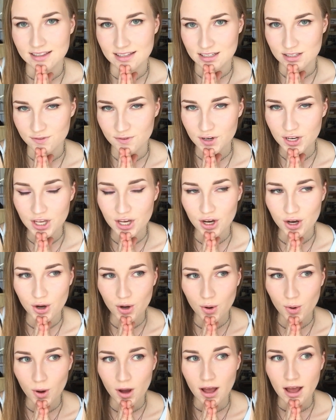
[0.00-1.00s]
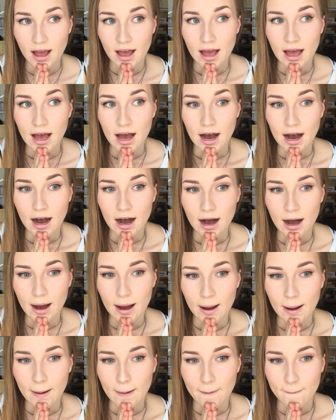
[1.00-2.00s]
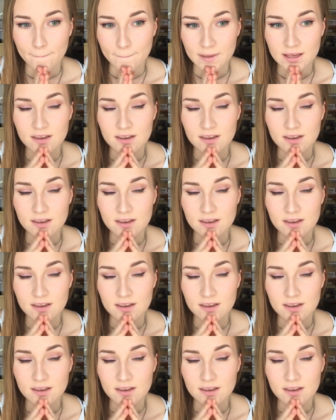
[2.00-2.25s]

this video. Um,